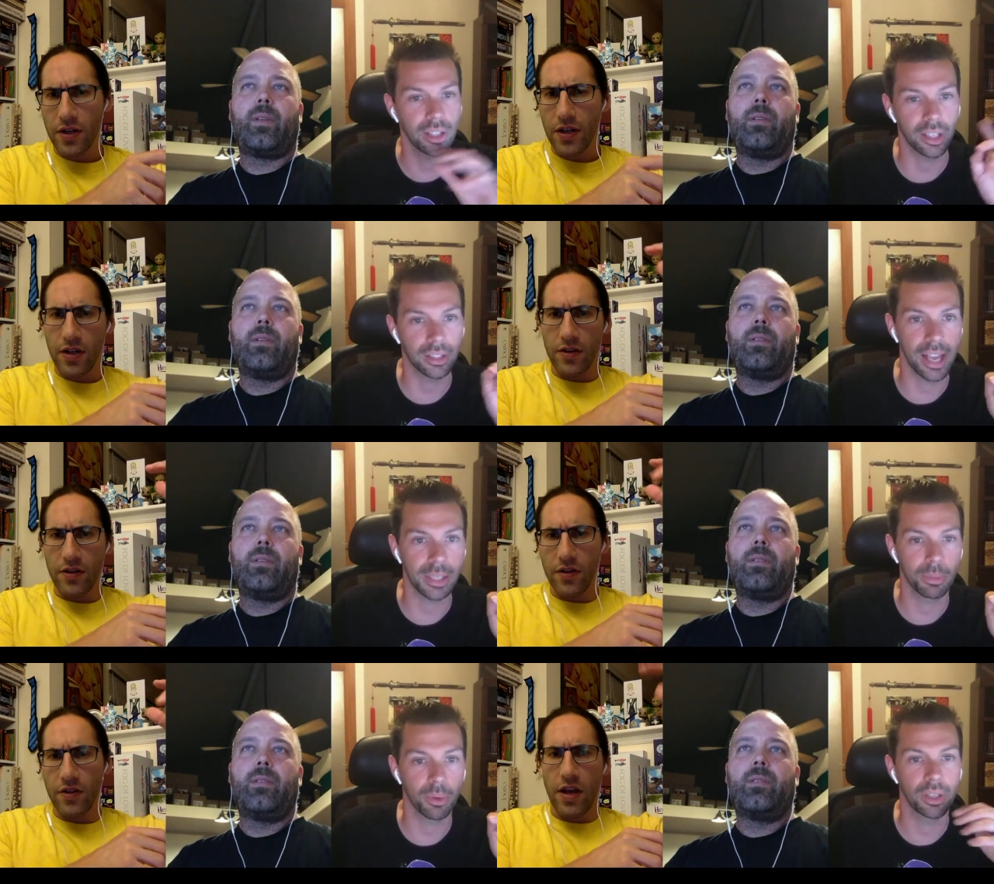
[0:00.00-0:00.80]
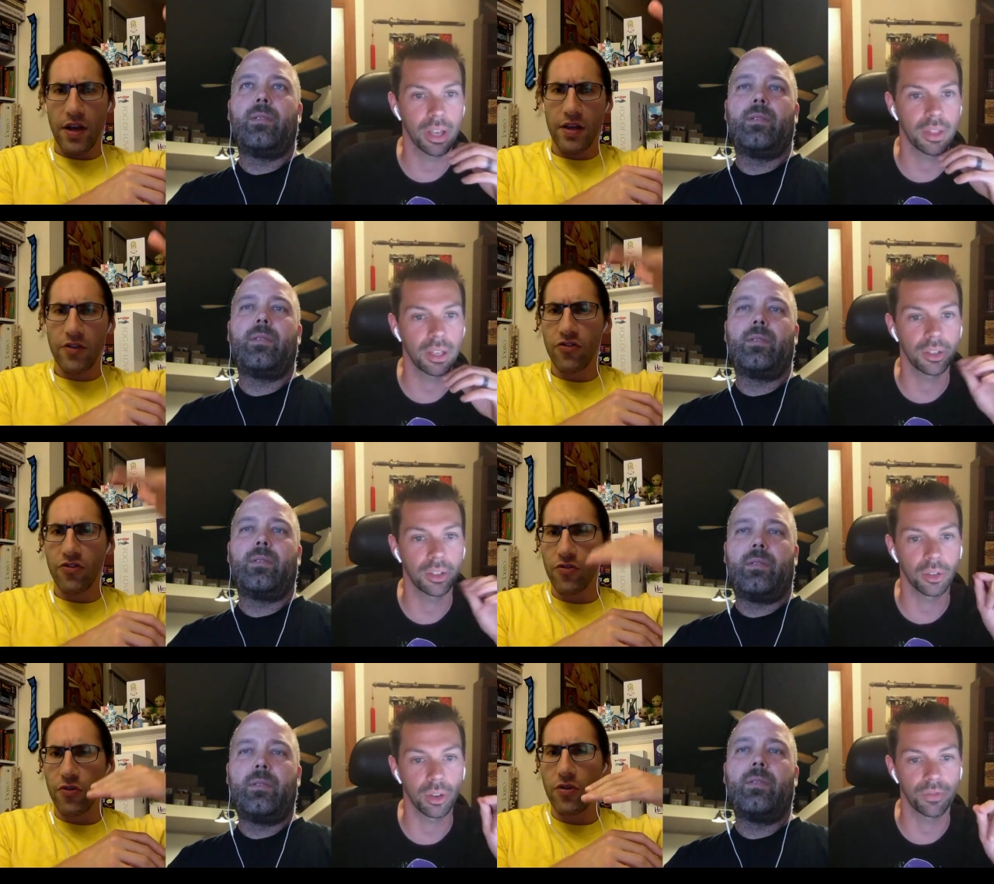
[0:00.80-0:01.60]
Speaker 1: click on dashboard and, and then
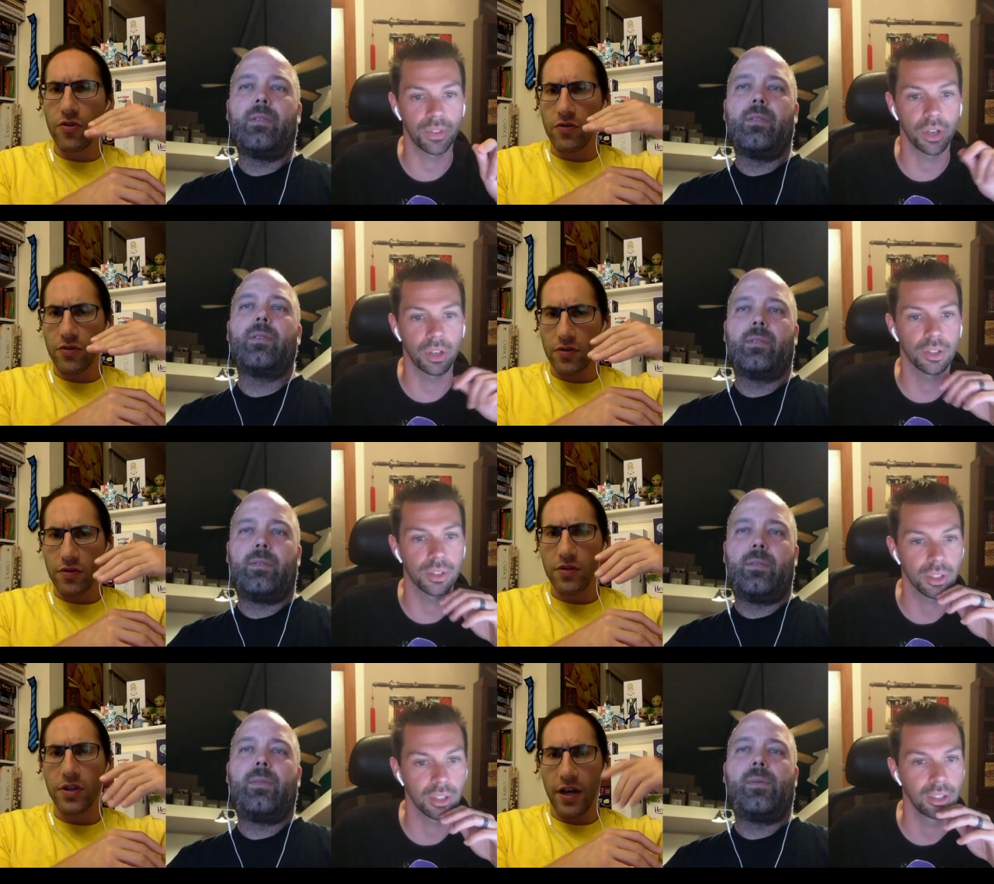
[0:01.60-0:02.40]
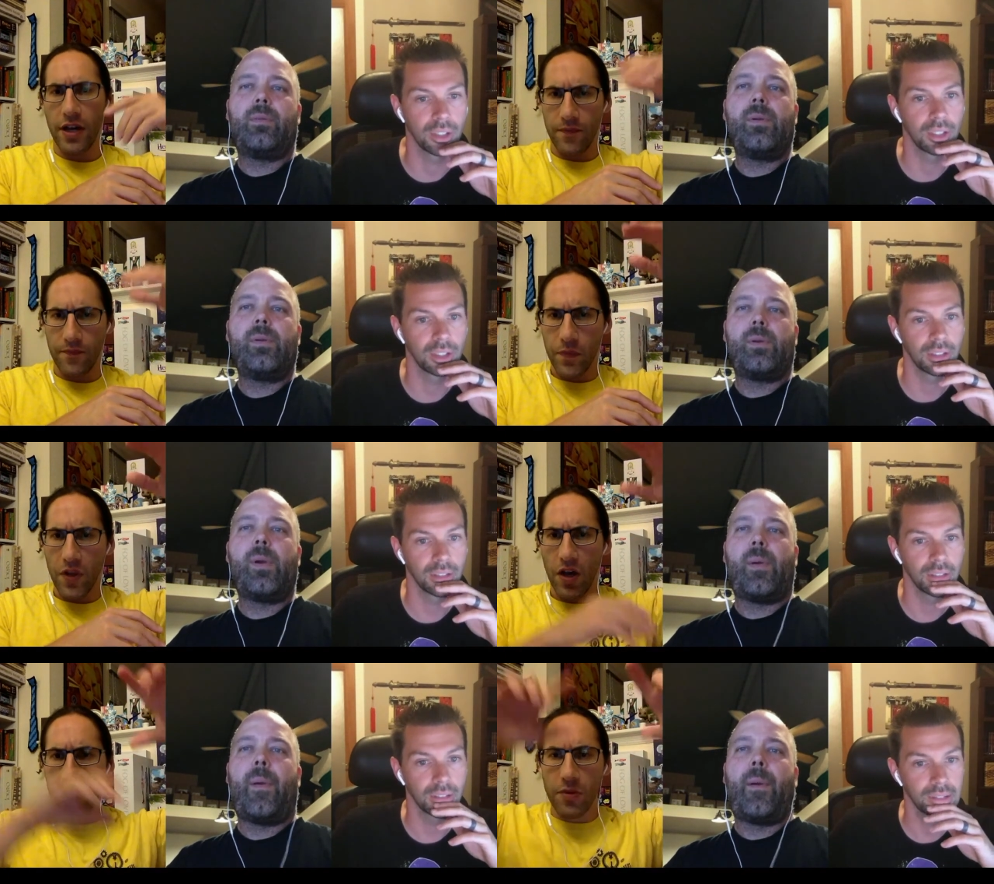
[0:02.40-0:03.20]
under refers.
Speaker 2: Yeah,
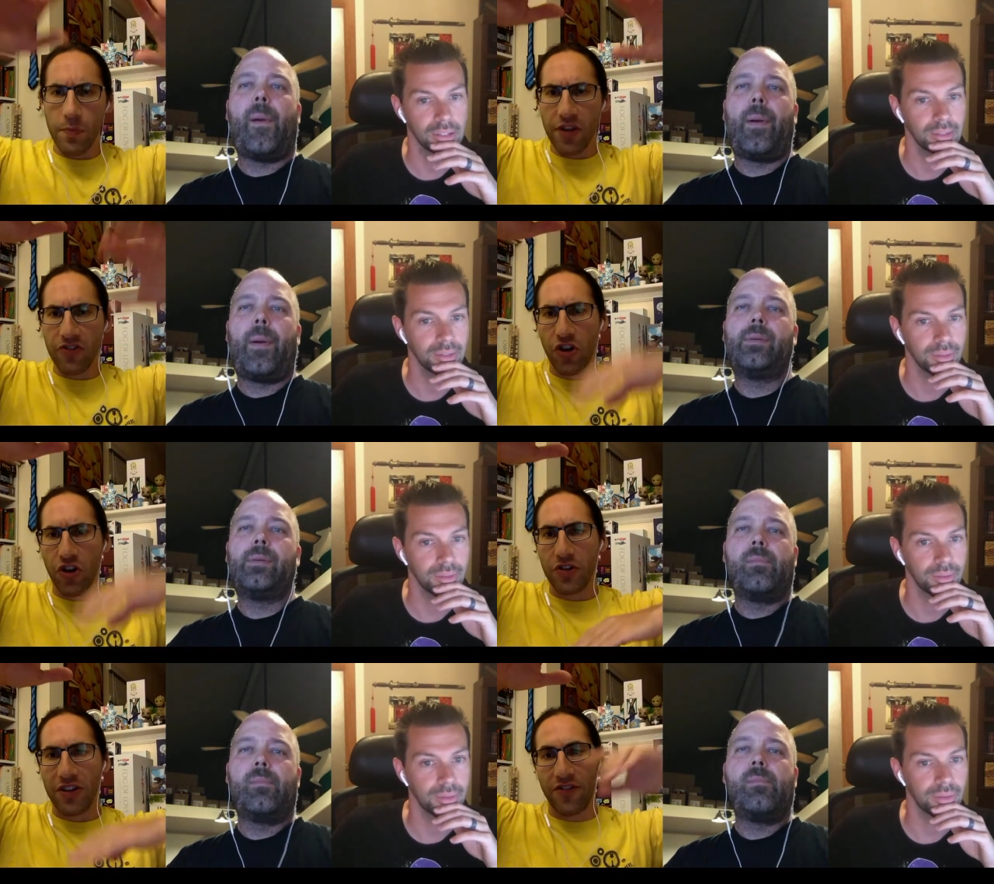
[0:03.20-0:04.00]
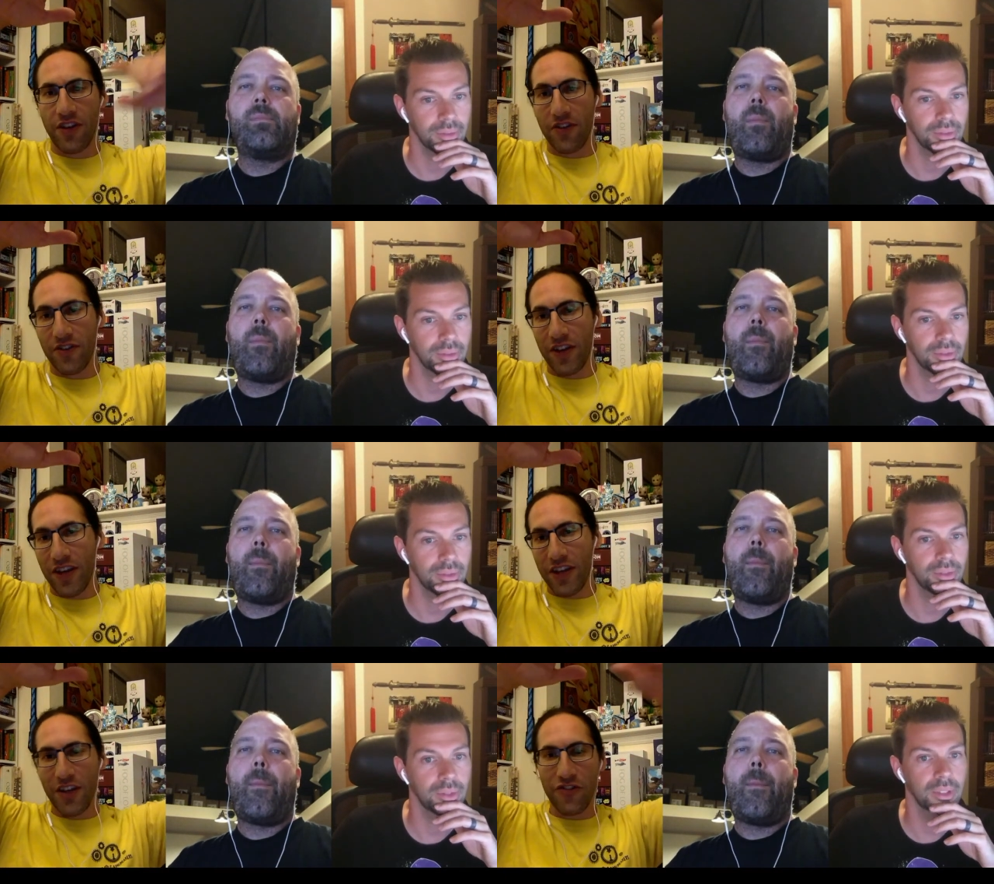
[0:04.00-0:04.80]
under the big chart that says
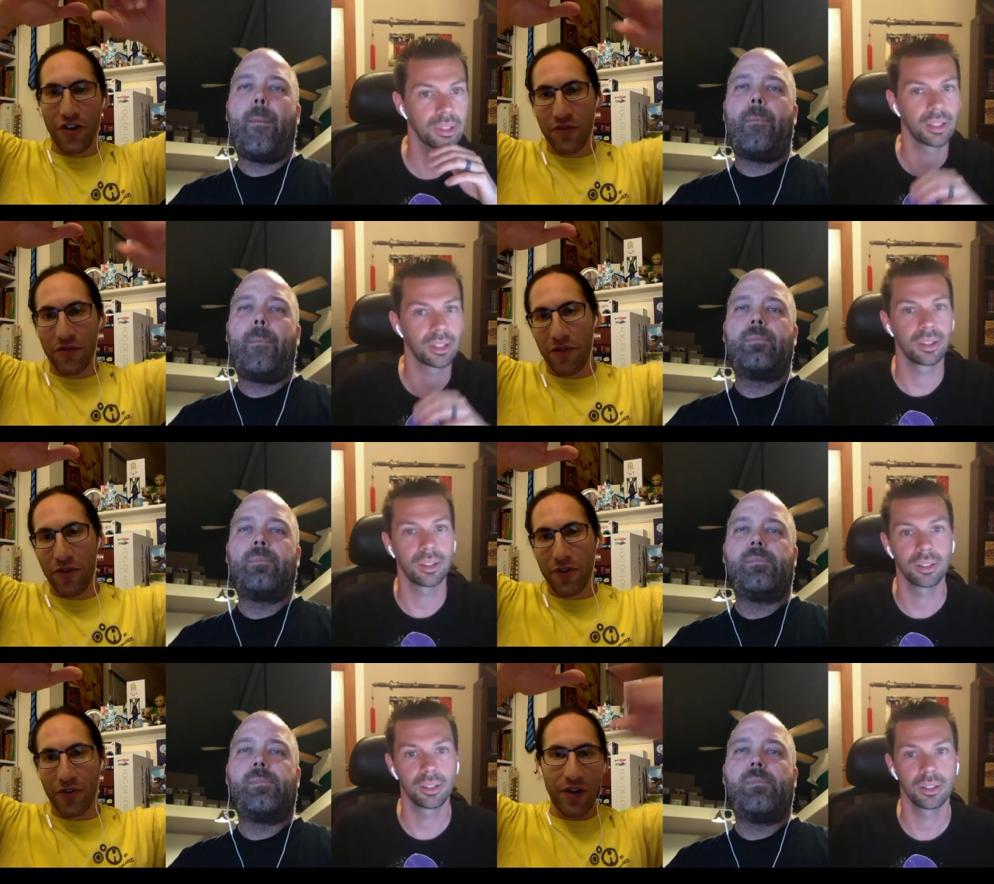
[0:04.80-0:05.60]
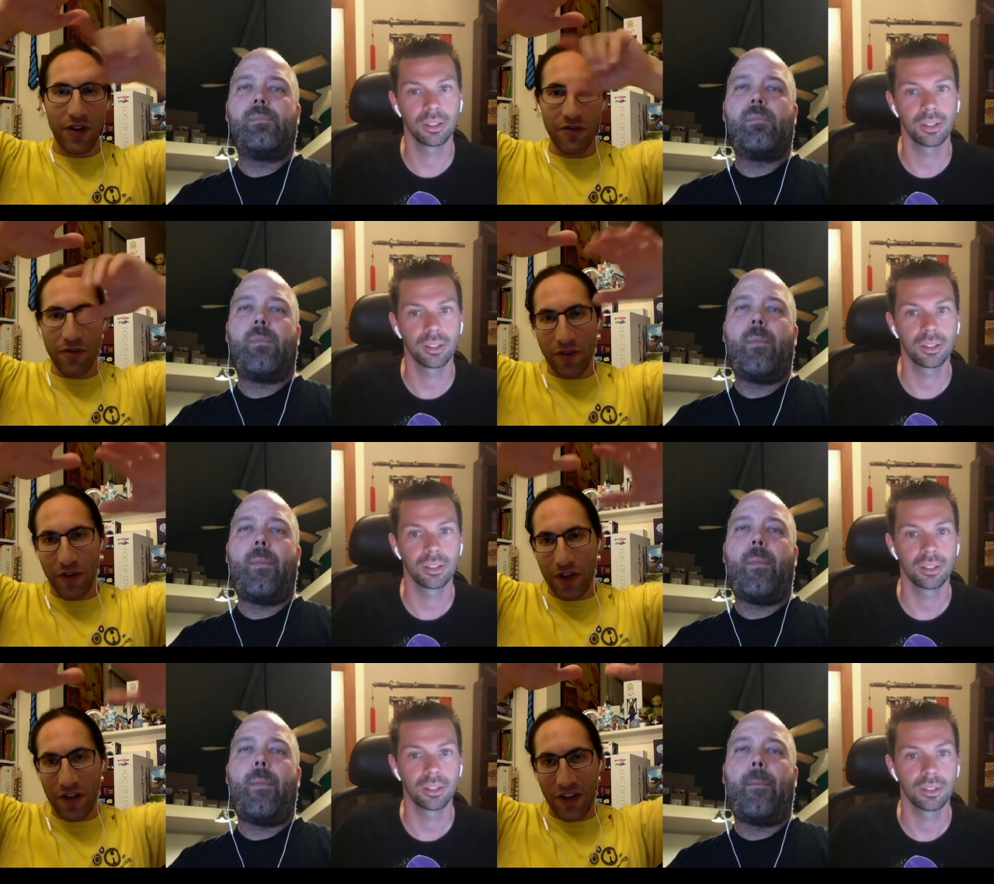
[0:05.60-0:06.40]
Kickstarter referral, friend
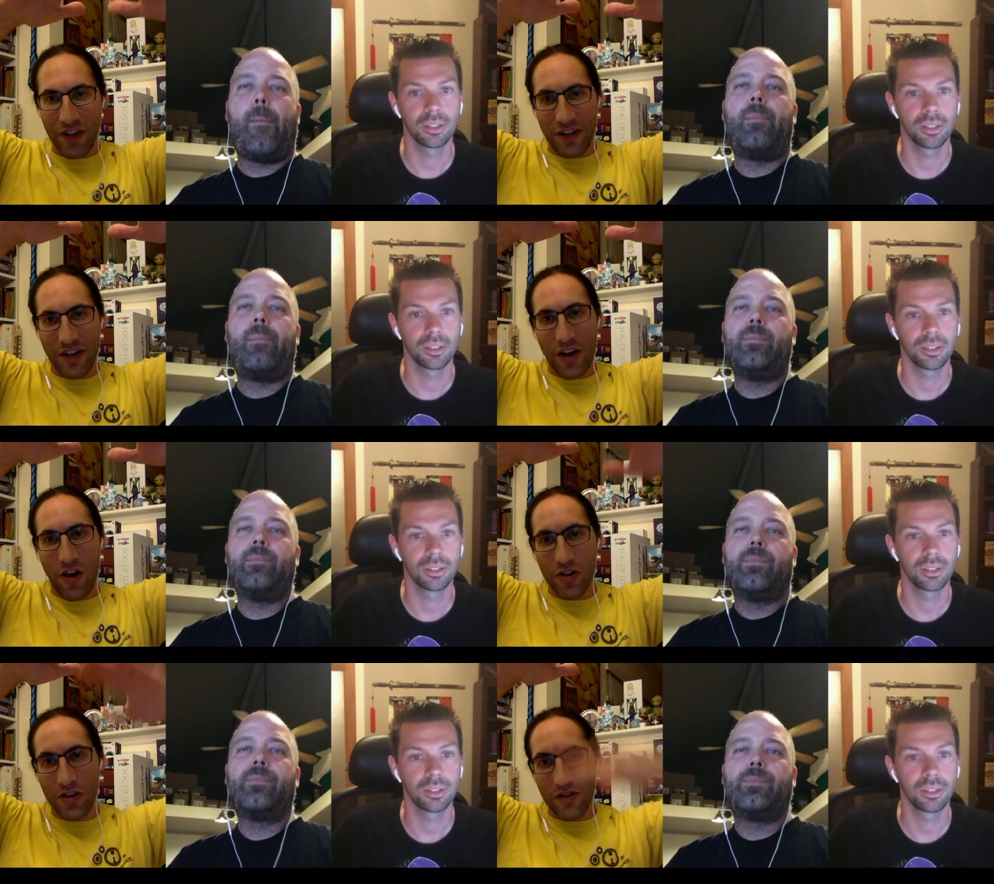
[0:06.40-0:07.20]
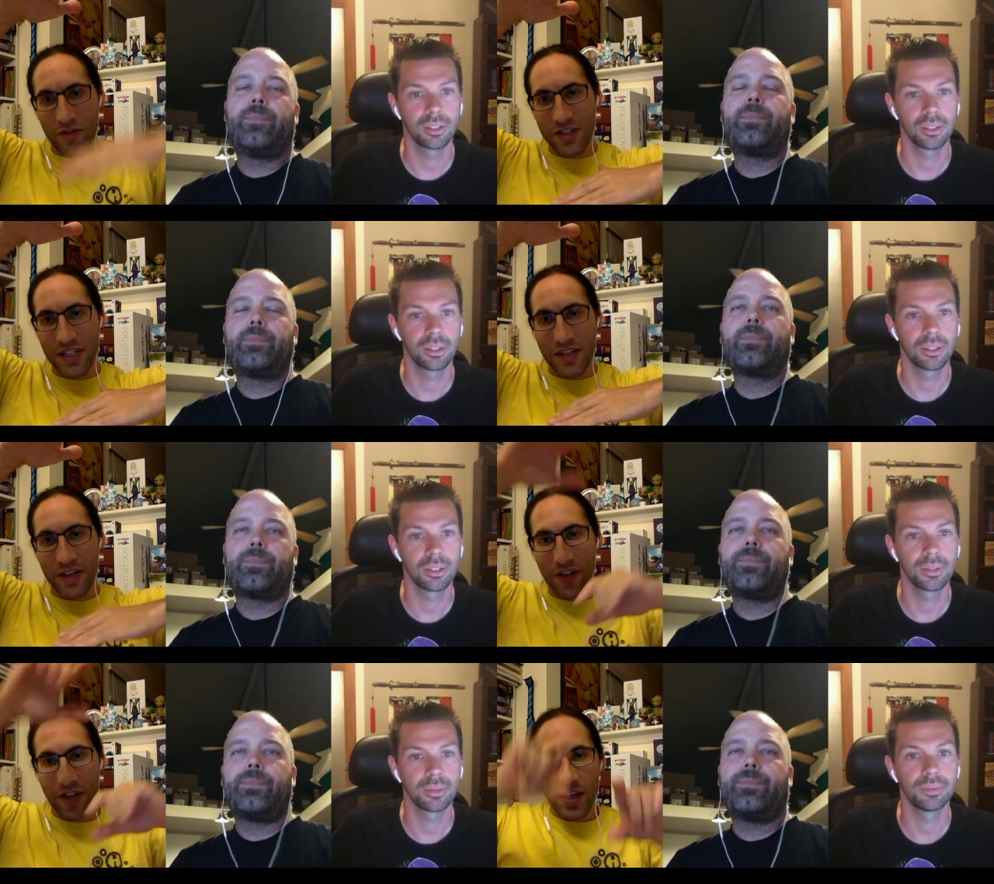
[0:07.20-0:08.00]
referral, and it's got the like all the different details.